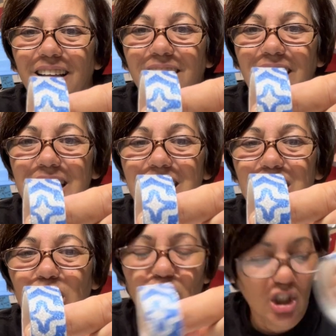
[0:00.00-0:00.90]
this
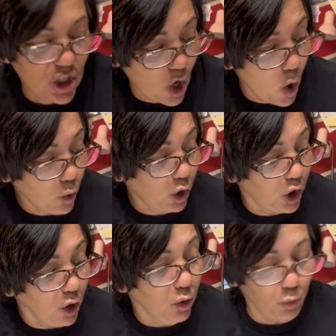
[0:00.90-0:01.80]
is so
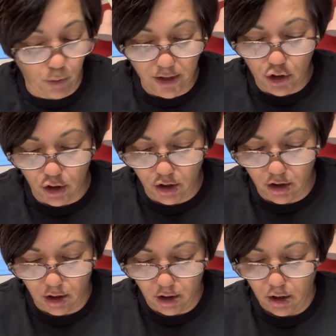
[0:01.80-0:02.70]
cute, Richard.
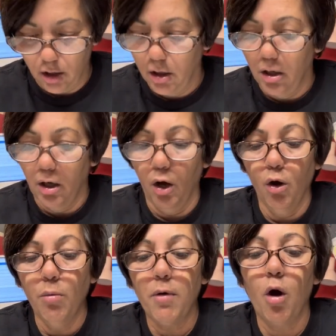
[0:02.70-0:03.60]

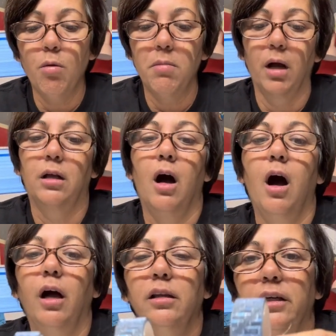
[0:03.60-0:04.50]
Oh, oh my
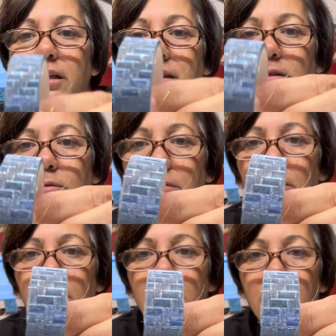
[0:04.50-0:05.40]
God, look at this
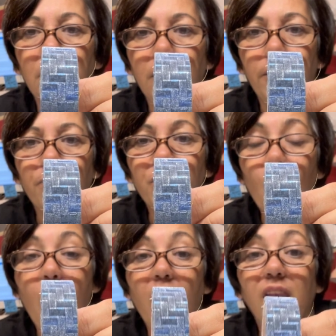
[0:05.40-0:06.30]
one.
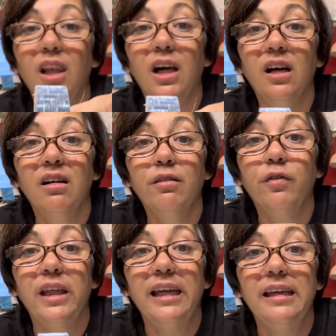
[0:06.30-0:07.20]
No, I
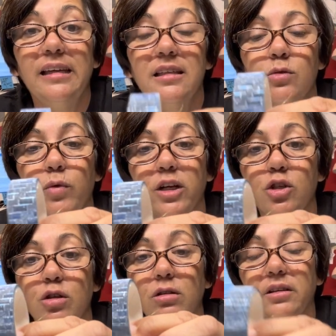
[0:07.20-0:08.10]
love these,
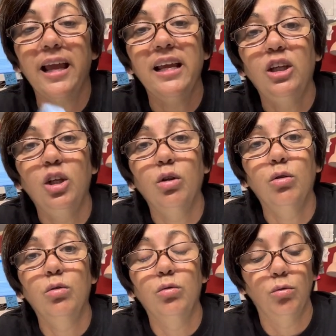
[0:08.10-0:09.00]
Richard. Thank
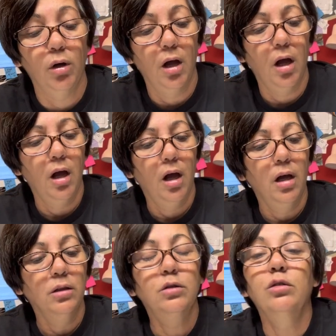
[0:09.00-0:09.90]
you.
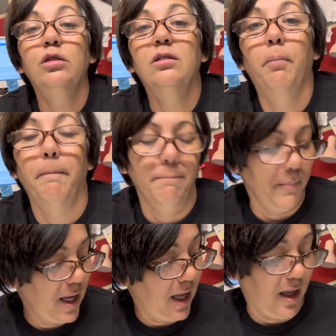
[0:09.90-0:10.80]
Dude, you the
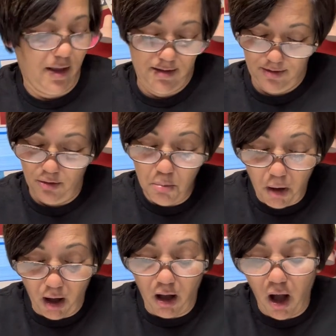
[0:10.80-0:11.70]
man. Oh
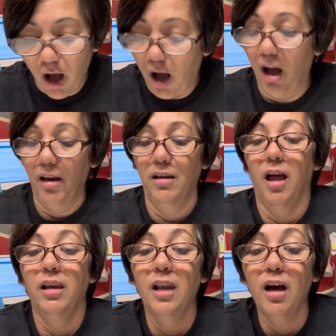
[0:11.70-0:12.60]
my god.
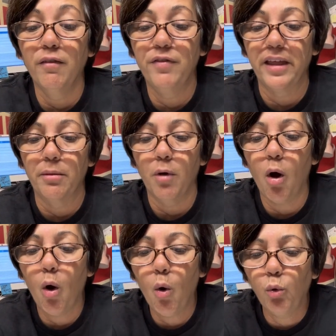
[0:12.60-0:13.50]
I love them.
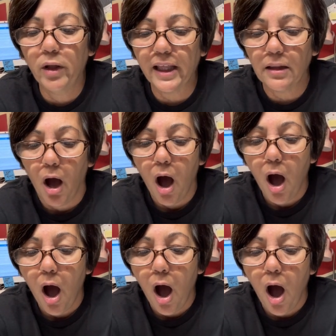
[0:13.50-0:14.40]
Oh look at
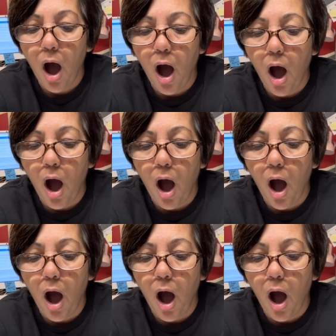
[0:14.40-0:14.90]
oh,